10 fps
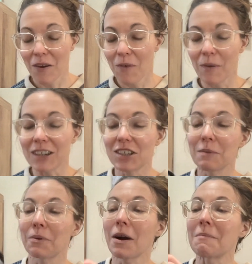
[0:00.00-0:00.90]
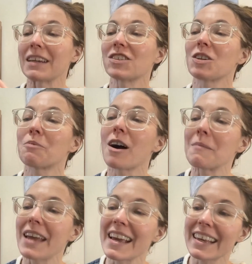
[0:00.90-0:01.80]
what she brought me. She brought me
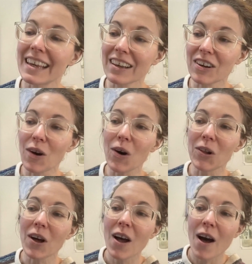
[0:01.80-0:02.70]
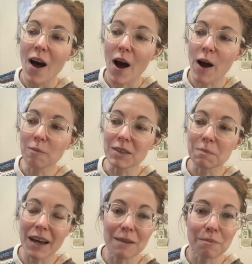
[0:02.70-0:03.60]
a King Cole
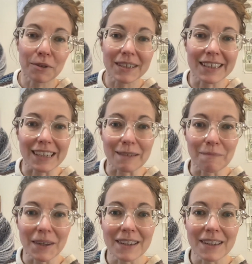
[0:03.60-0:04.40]
homespun prism